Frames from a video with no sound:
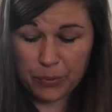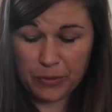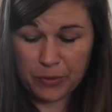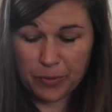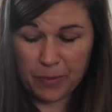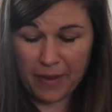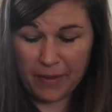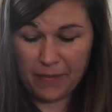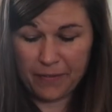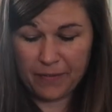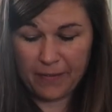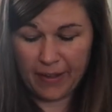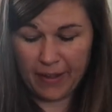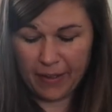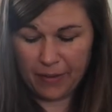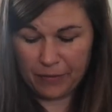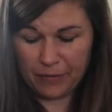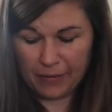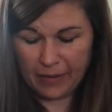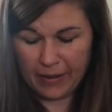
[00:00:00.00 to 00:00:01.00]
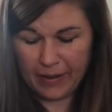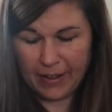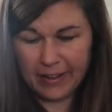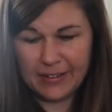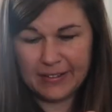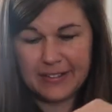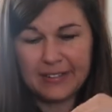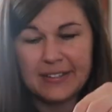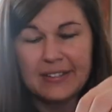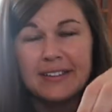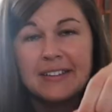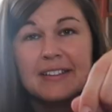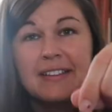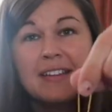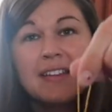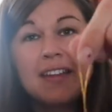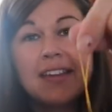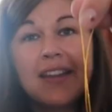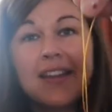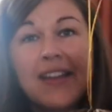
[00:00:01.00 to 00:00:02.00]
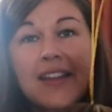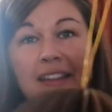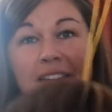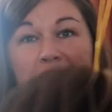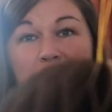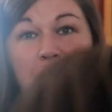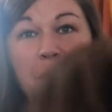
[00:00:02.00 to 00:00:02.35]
one's my favorite. It's